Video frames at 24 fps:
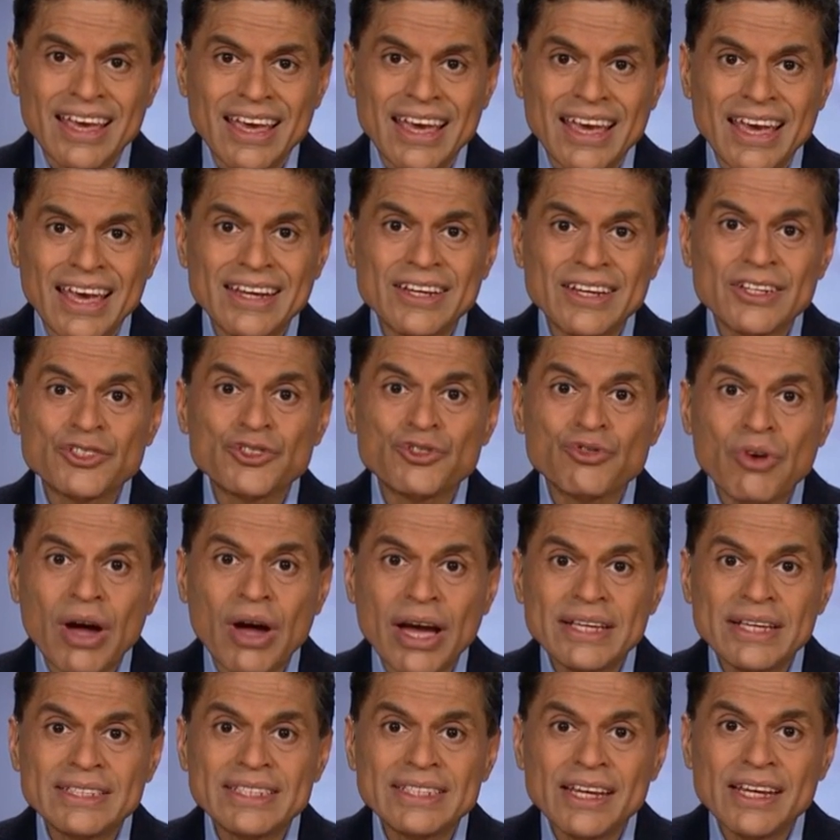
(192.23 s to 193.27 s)
It is
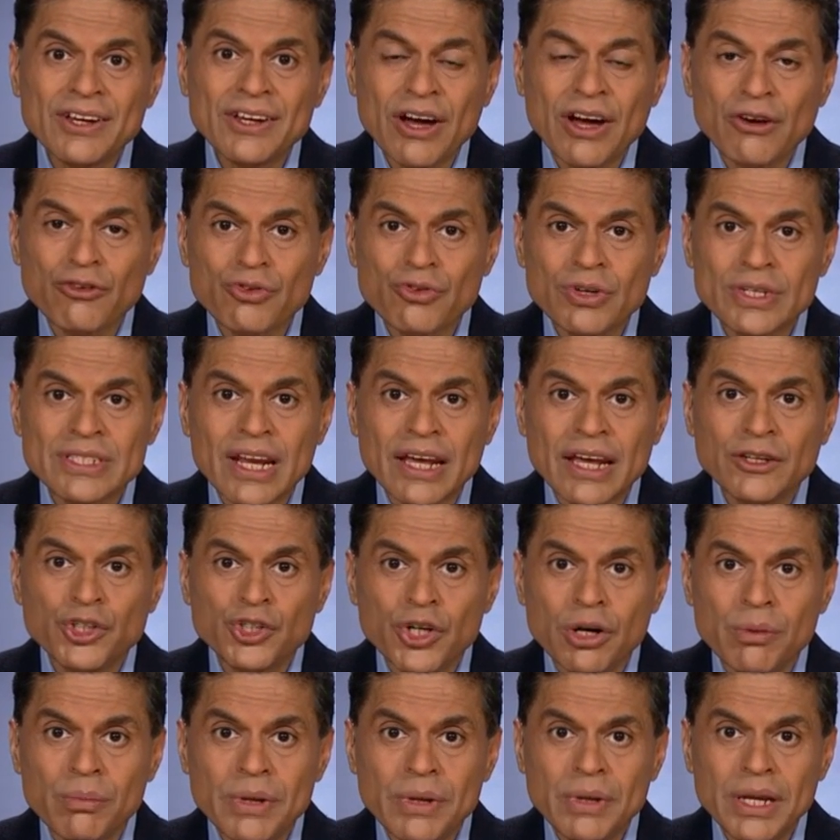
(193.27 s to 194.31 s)
rising in countries like
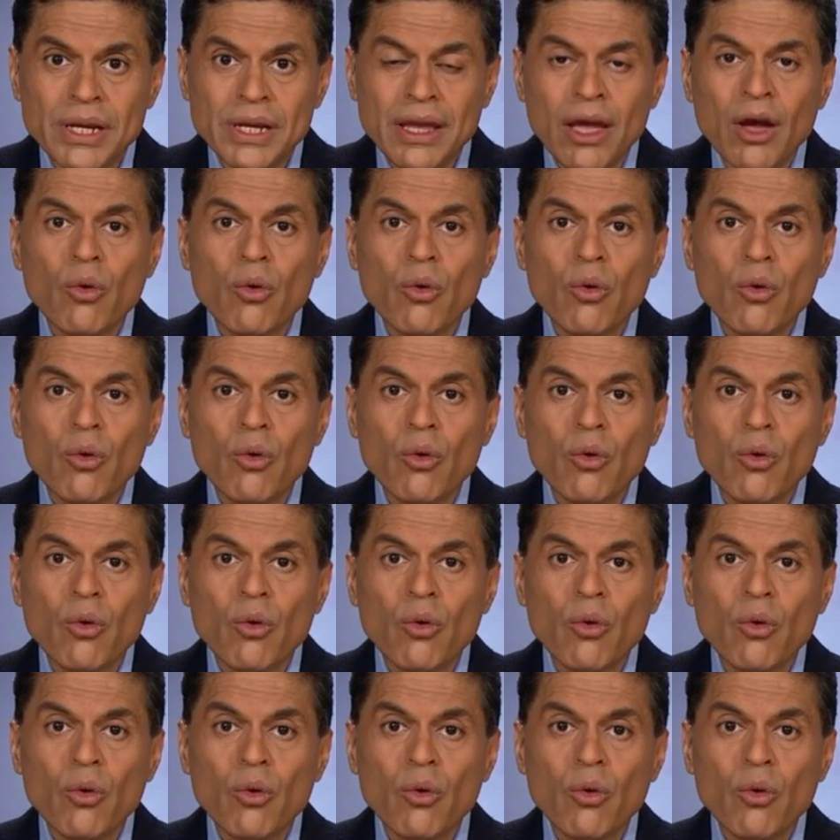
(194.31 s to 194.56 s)
Germany